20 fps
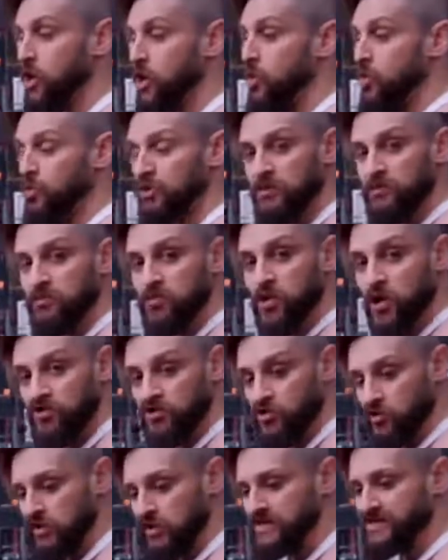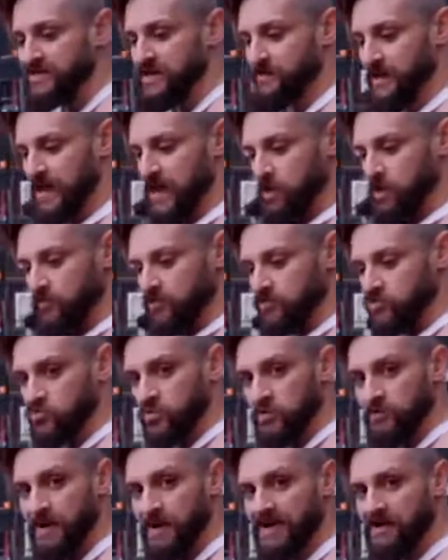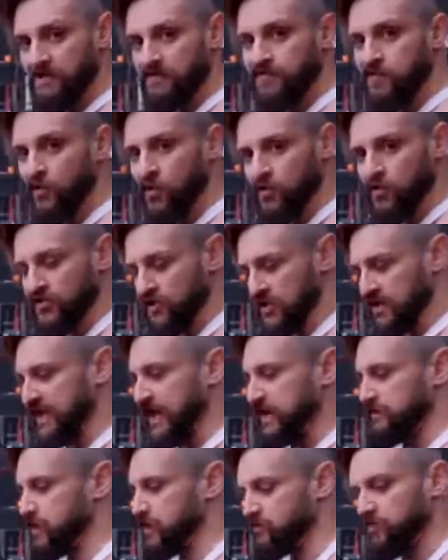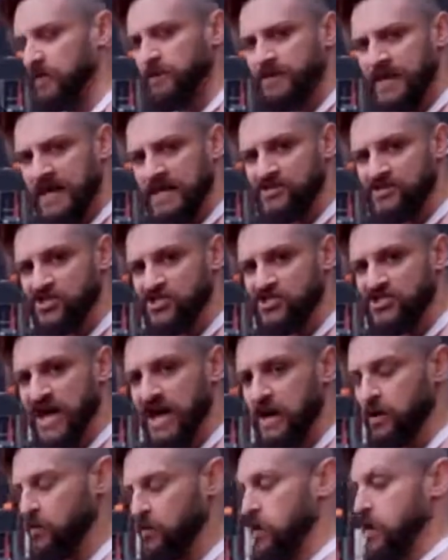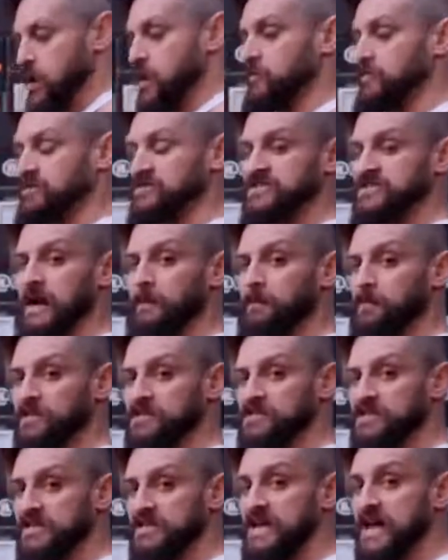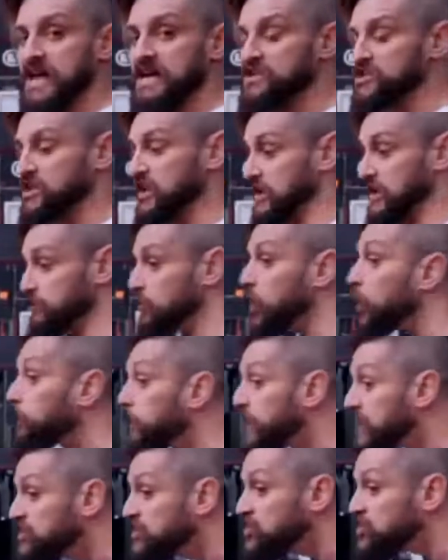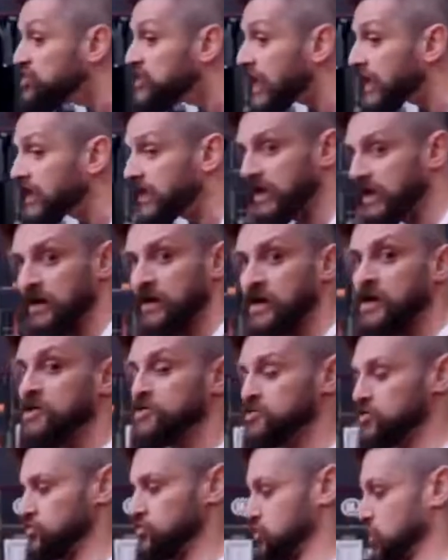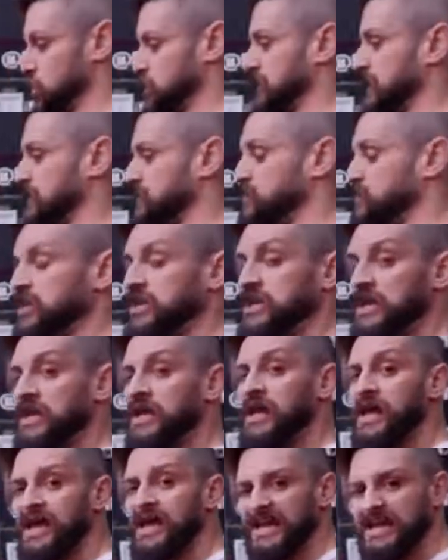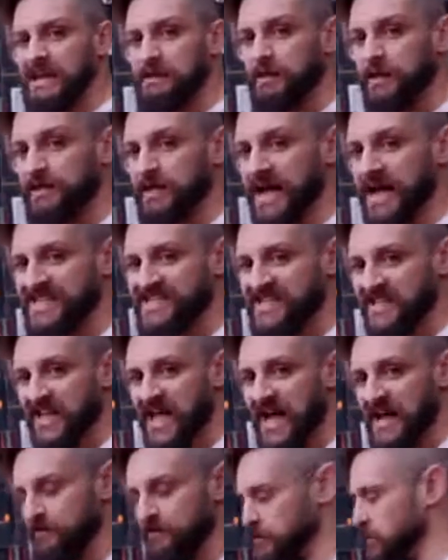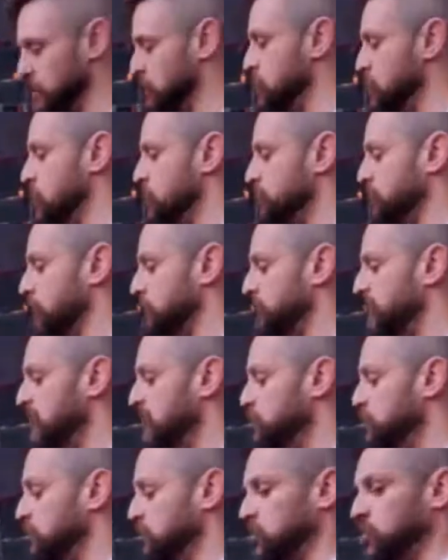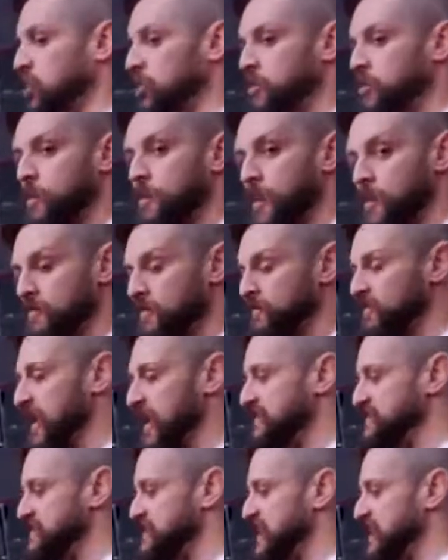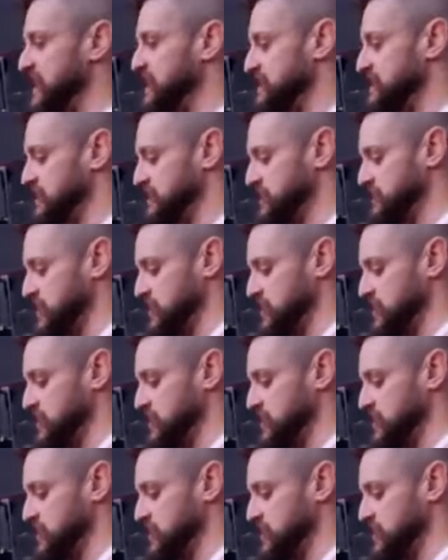What I'm not doing is letting my elbows swing back and forth. Again, my rib cage is down, my scapula is engaged, and I'm not pigeon necking. So tuck that chin in and keep that nice alignment. From here, we're going to come up over 5 seconds.